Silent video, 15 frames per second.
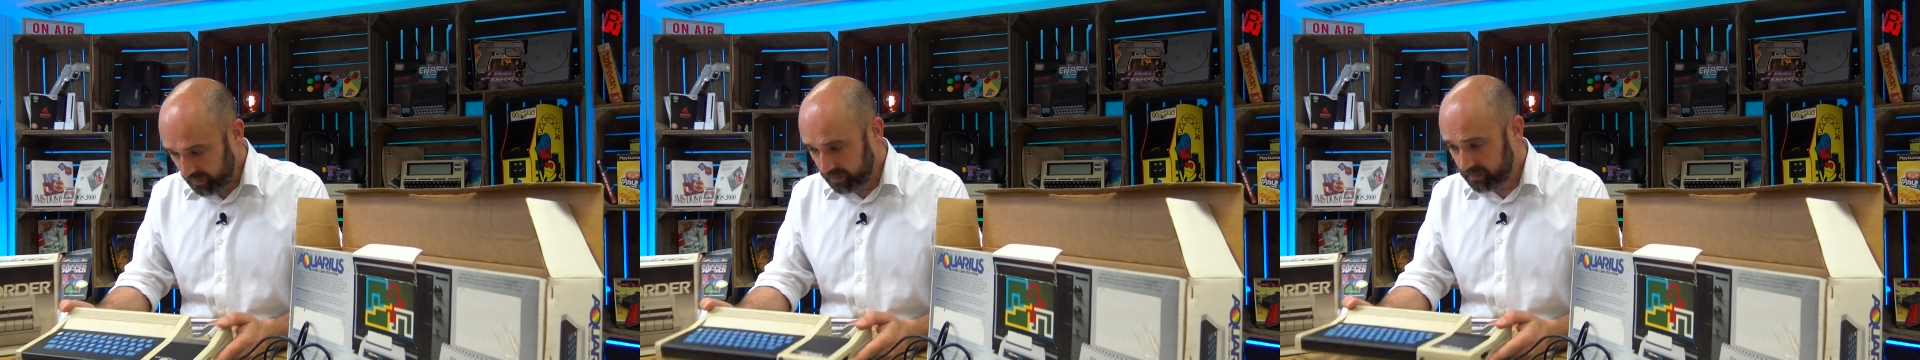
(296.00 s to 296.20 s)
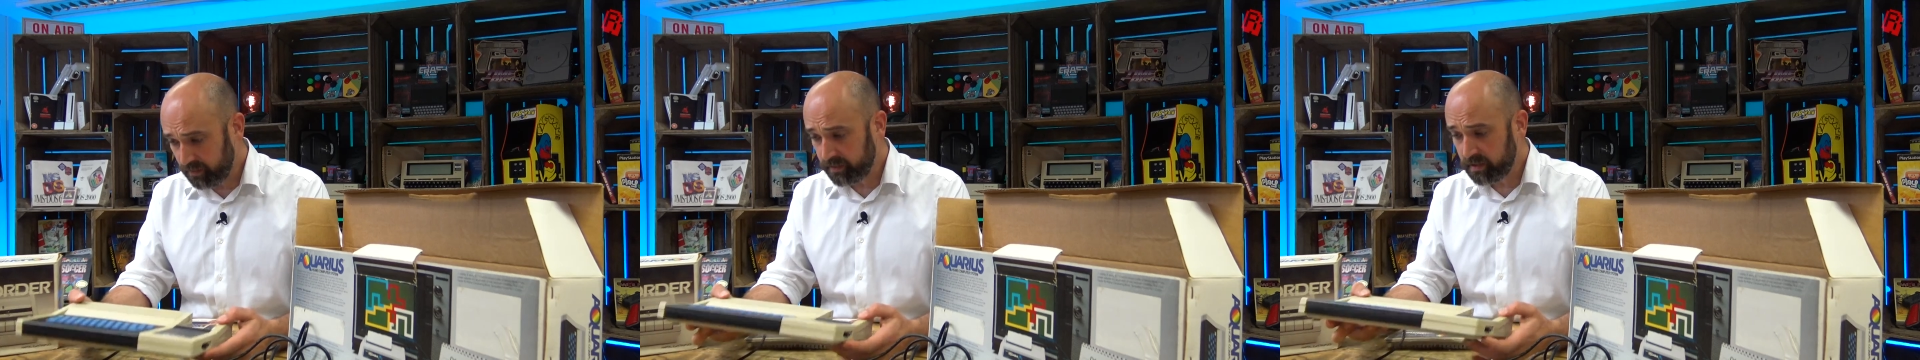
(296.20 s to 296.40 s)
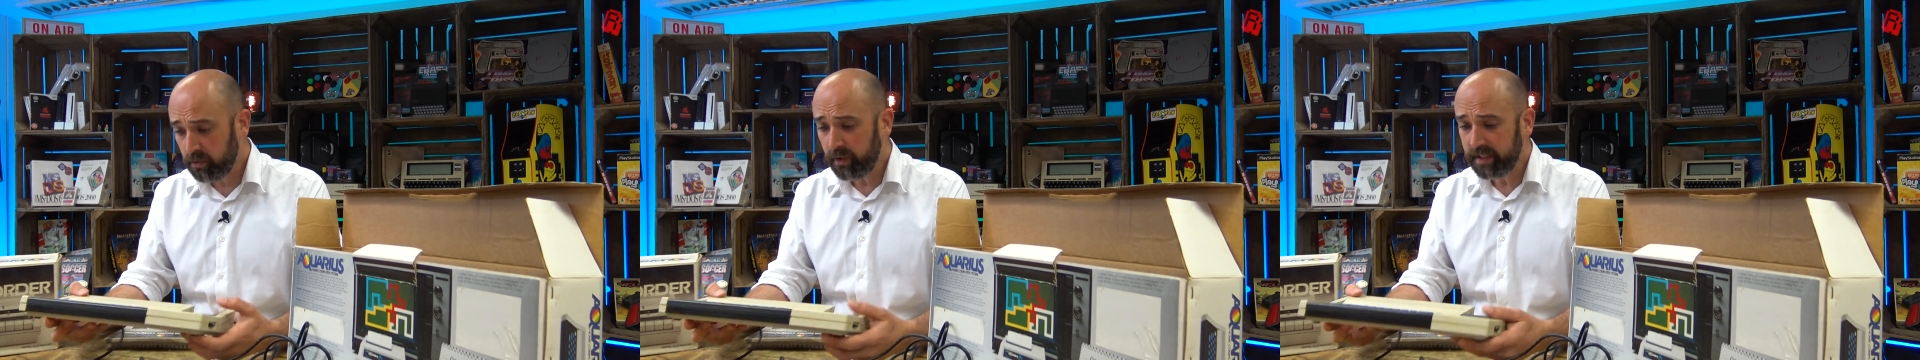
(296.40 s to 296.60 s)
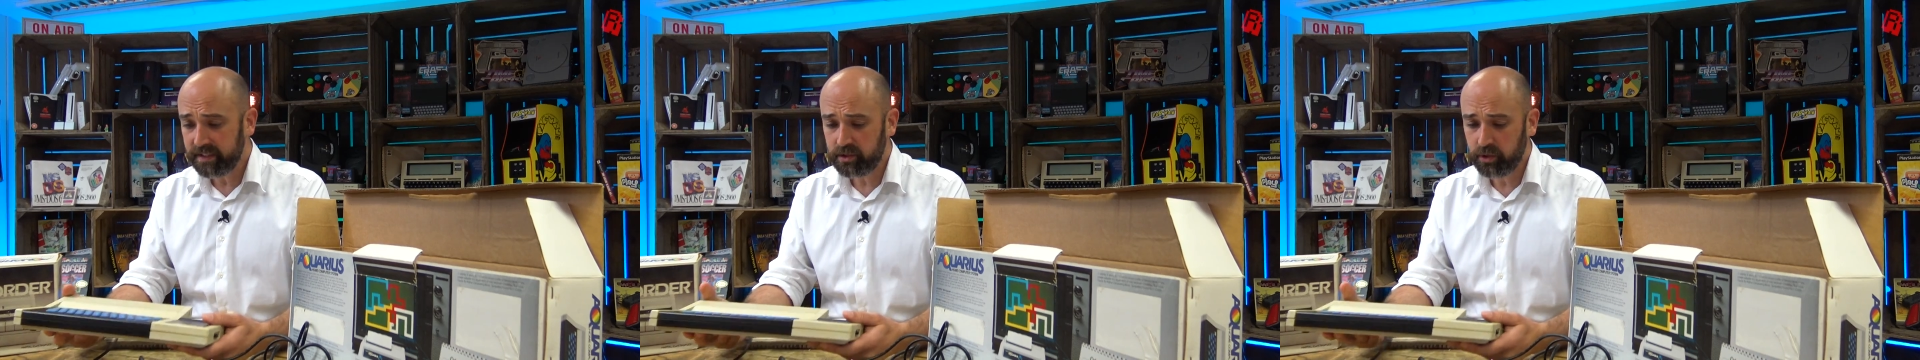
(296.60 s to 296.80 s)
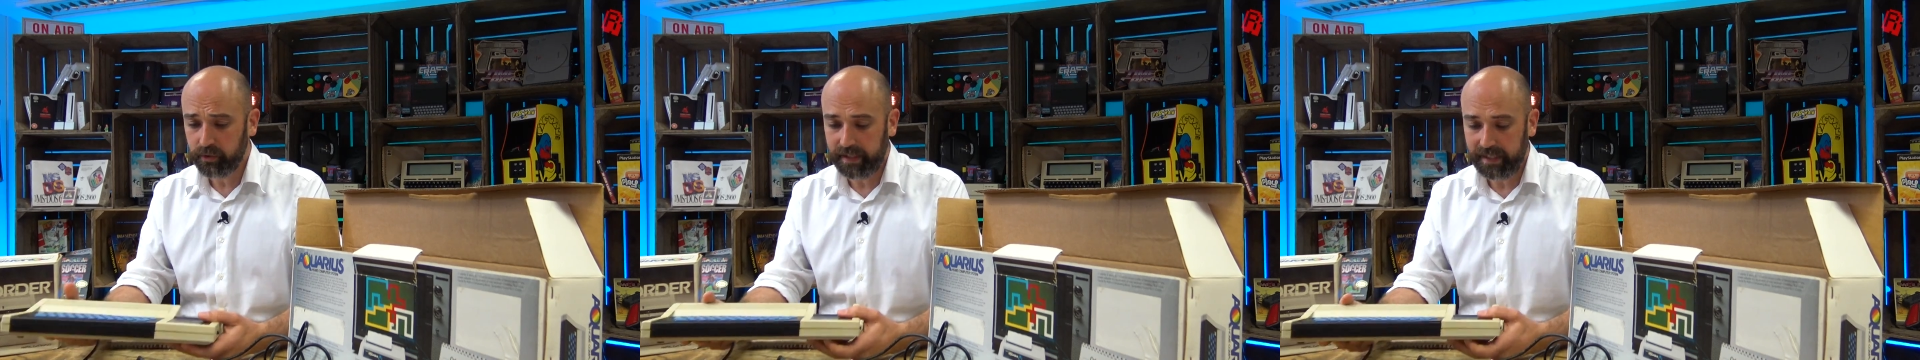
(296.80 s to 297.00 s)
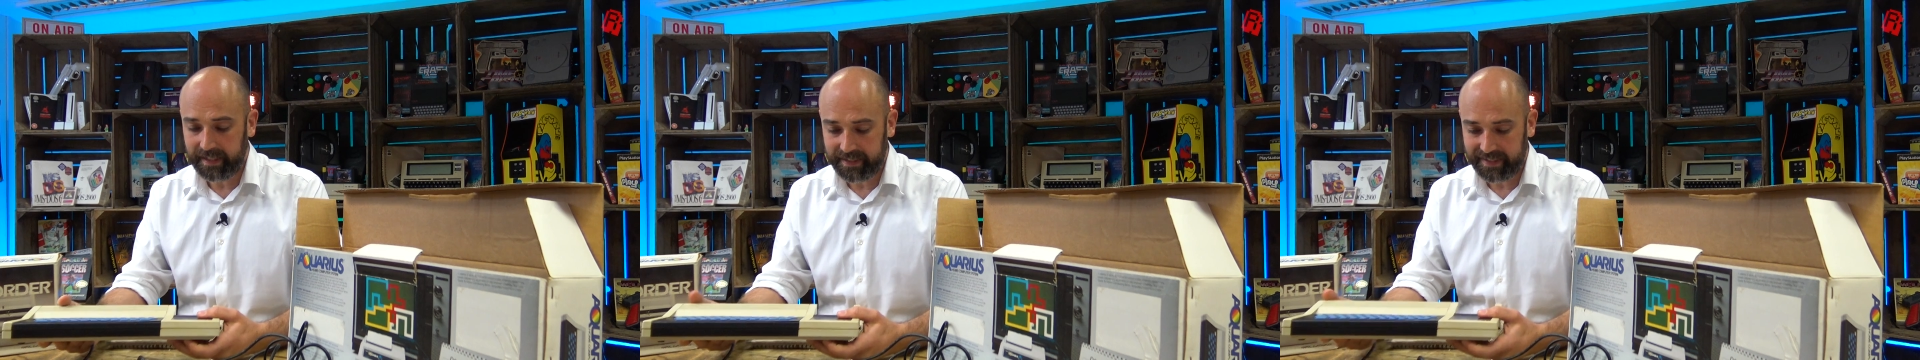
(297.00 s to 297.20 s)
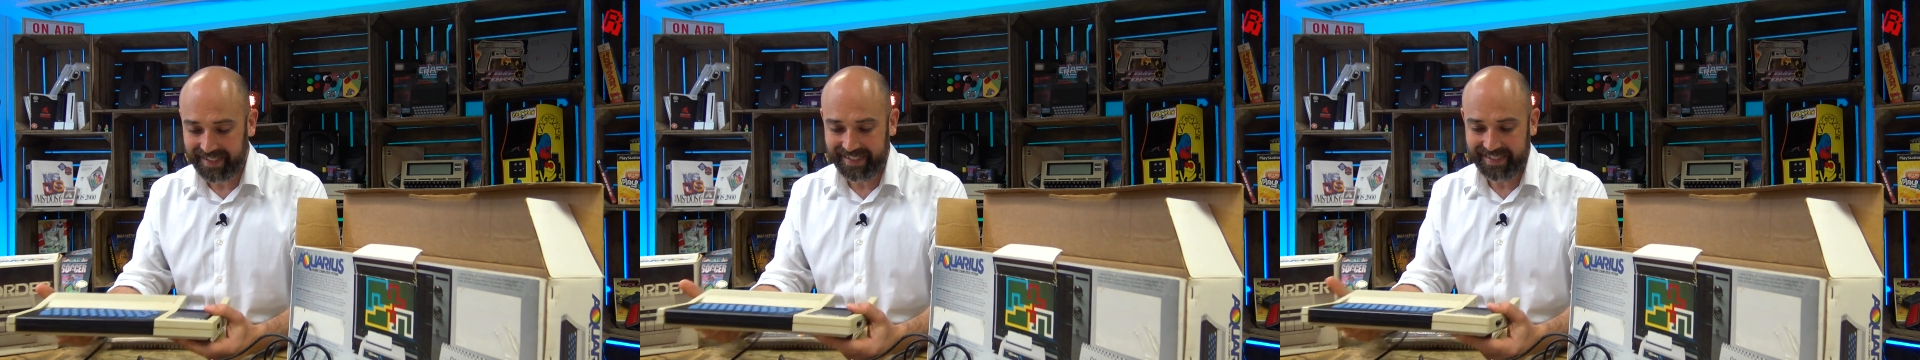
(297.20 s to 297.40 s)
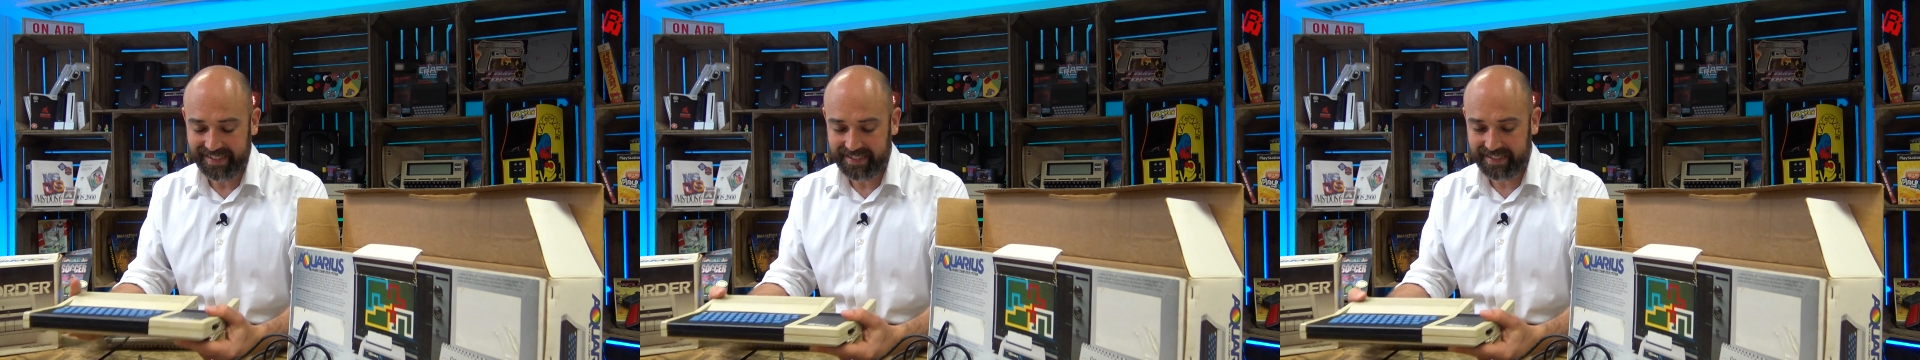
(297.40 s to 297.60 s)
So it's quite toy-like
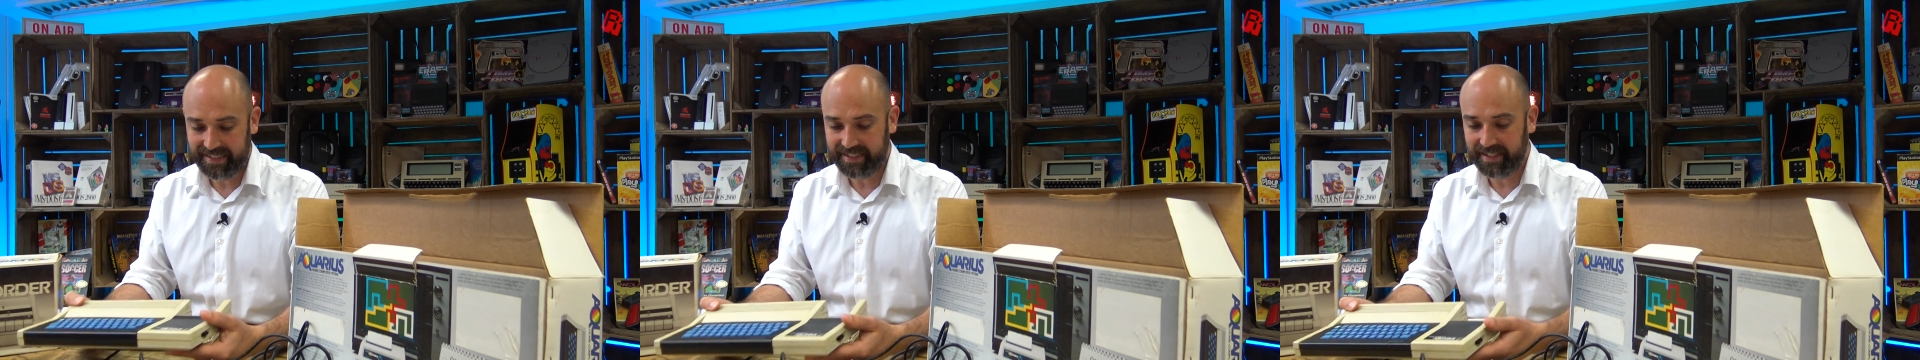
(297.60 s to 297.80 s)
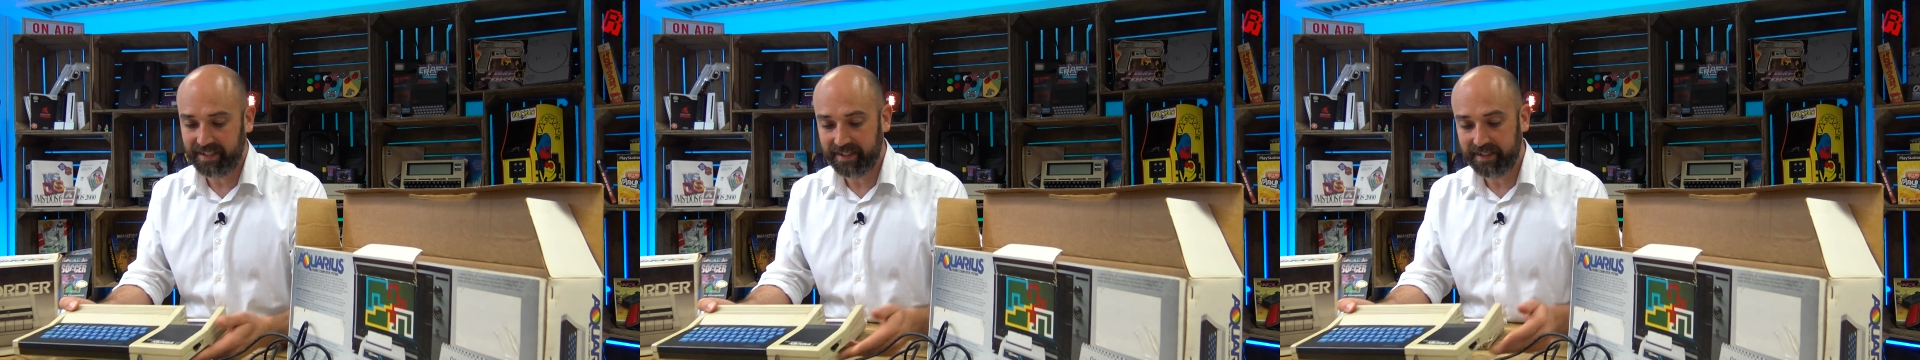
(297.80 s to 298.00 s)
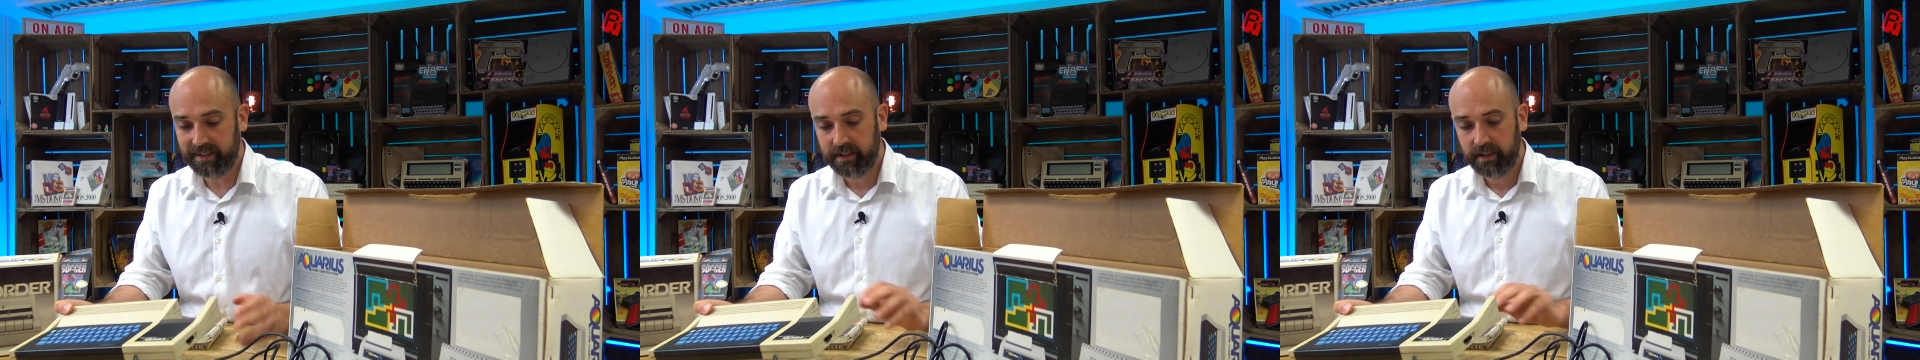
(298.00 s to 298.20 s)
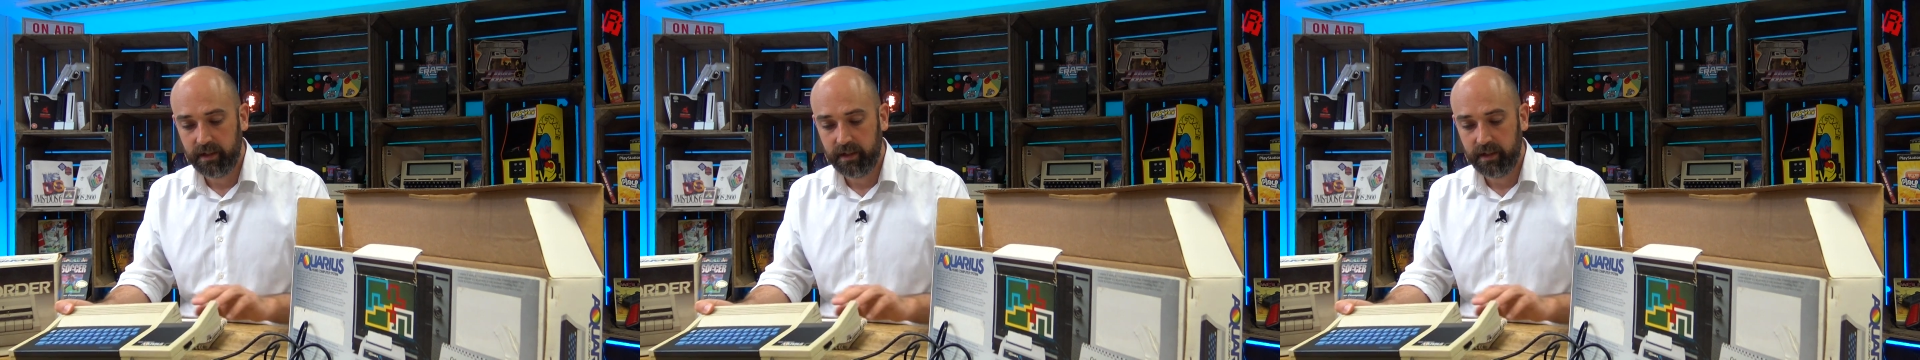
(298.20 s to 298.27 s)
in its design.